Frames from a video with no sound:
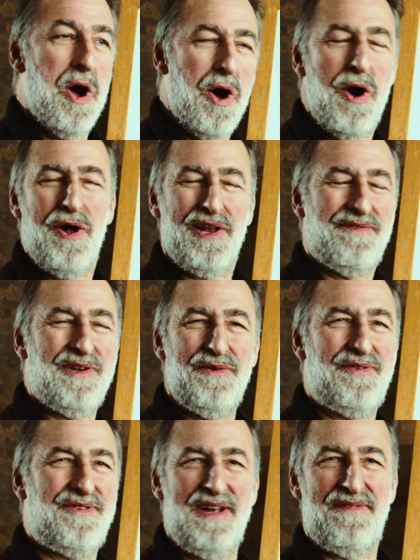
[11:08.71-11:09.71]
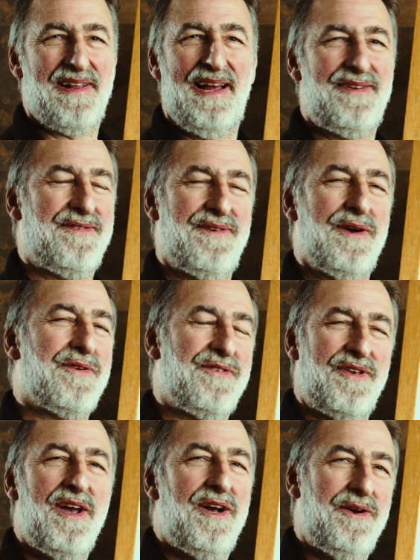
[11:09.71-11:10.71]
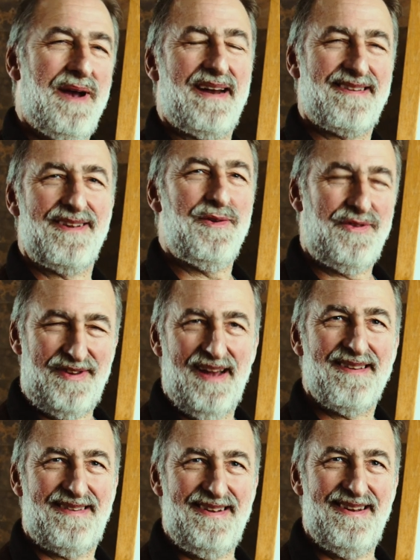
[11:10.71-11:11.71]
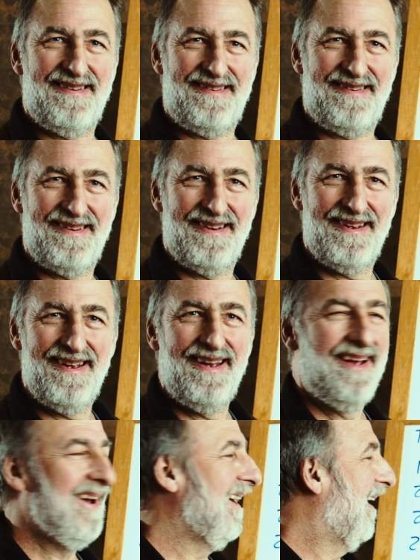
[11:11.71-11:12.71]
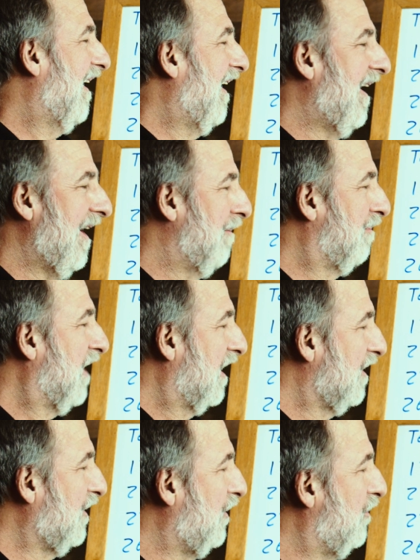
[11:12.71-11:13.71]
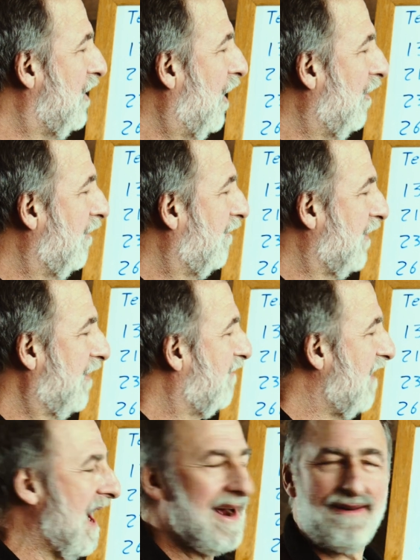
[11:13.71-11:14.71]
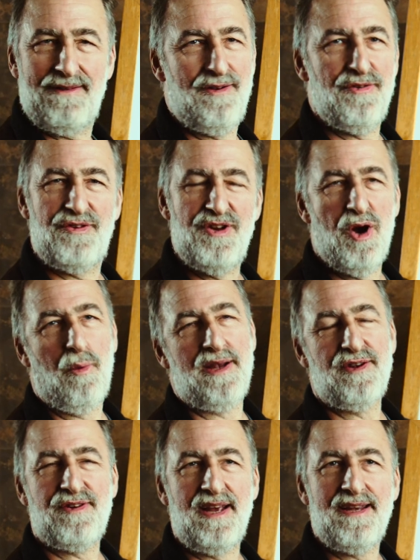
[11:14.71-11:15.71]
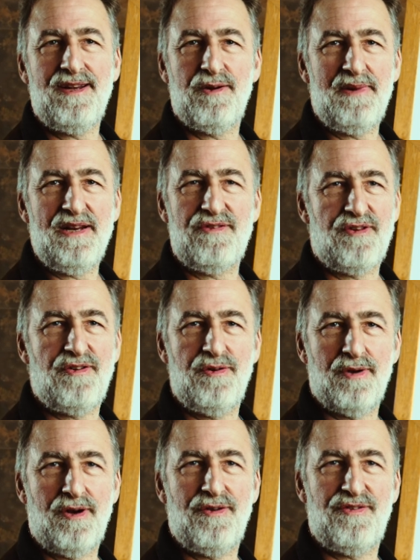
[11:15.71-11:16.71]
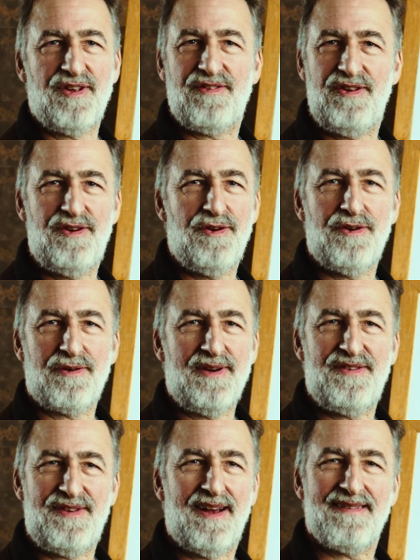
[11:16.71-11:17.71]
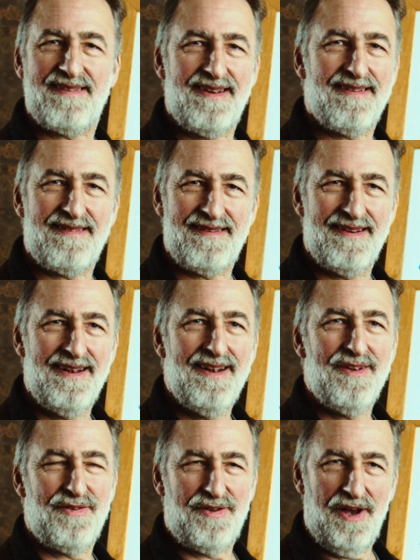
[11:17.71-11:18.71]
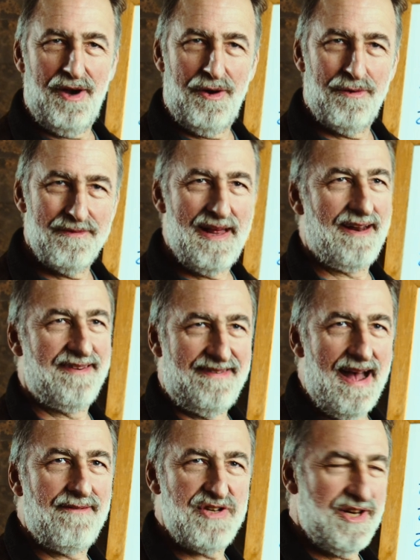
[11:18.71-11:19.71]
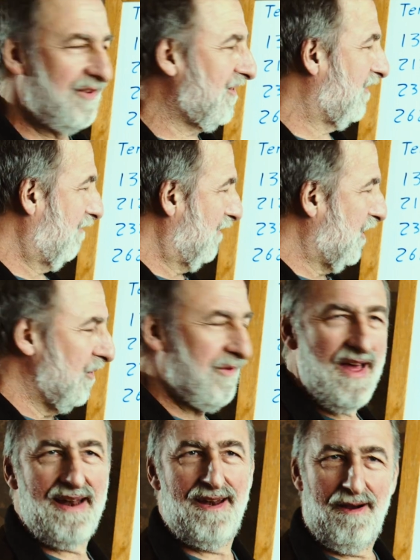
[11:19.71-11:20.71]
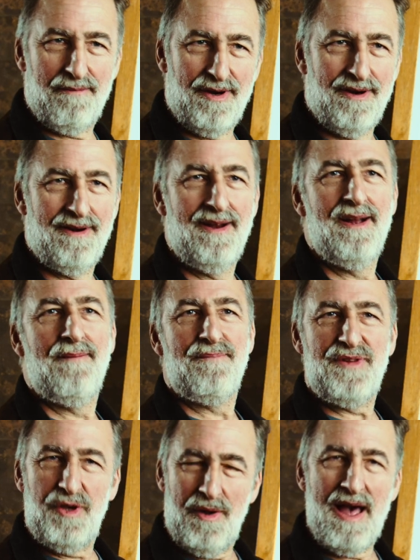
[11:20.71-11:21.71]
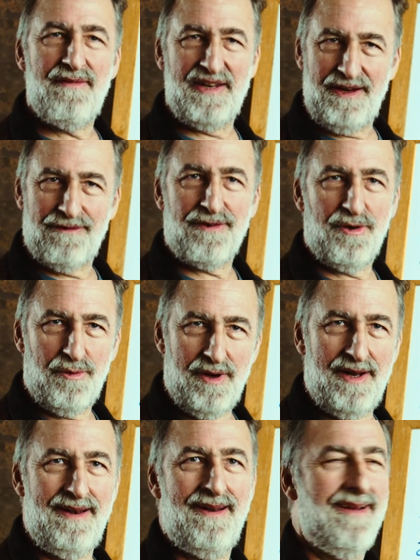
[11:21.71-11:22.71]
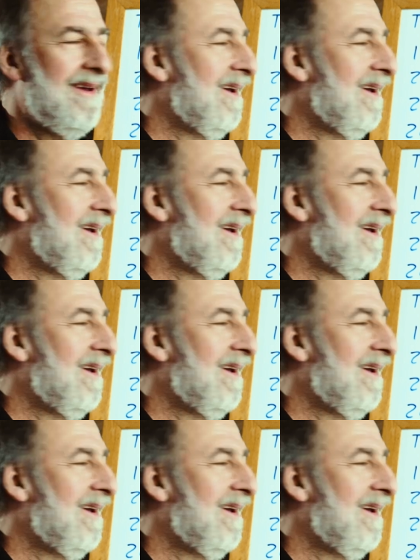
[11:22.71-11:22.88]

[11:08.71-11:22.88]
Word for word: all of you civilized folks who actually use Celsius, you know for a fact there's no way you're taking your beans to 262 degrees Celsius. So let us savages use that number. You'll have a different one.